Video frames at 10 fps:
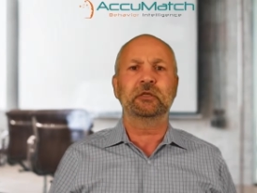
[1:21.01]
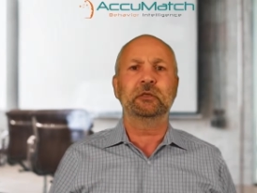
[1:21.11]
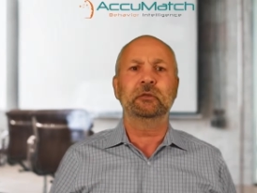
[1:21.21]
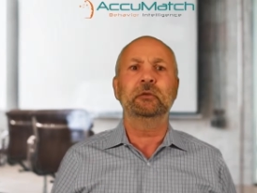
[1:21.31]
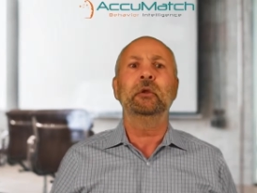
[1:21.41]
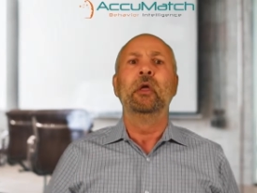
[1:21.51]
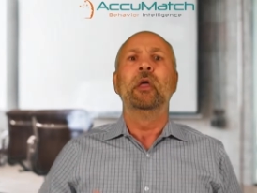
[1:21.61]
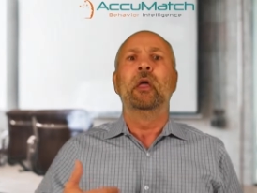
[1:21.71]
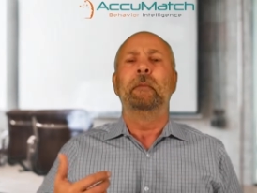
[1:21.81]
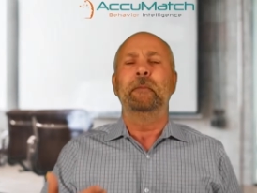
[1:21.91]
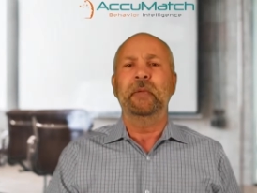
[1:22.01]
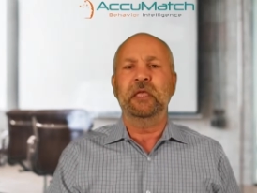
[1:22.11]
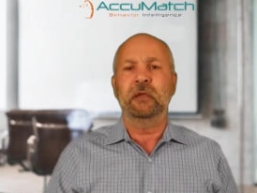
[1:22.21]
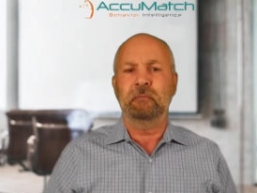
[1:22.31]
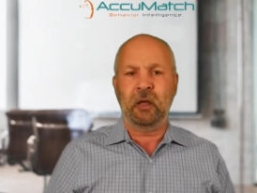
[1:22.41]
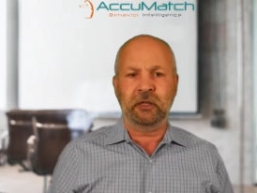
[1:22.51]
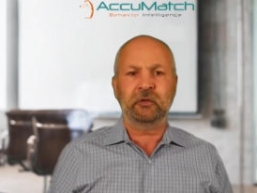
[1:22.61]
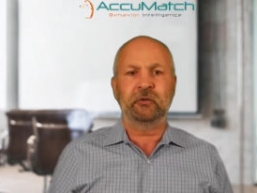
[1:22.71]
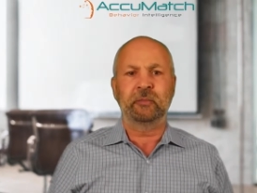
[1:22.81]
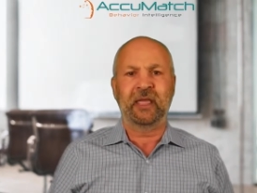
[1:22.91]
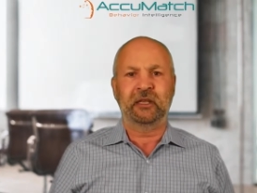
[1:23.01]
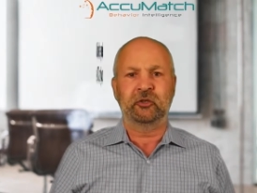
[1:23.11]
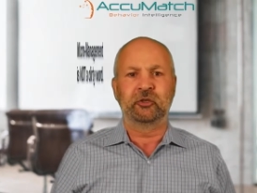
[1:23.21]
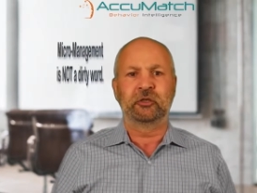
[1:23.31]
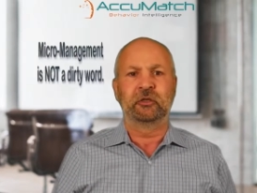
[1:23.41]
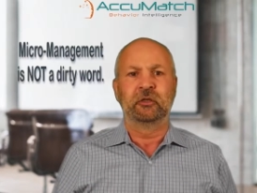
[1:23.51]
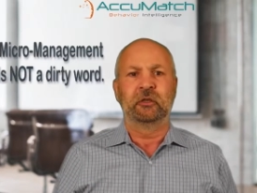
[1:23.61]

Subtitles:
to being micromanaged.